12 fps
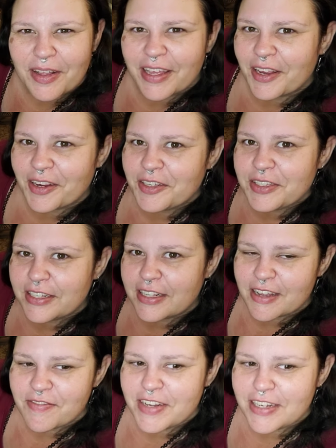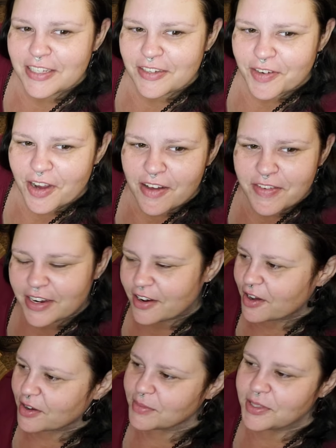Like, you're using the convenience of your oven at
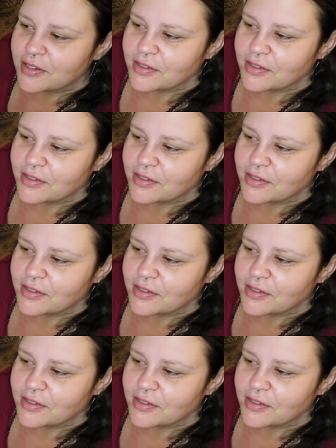home,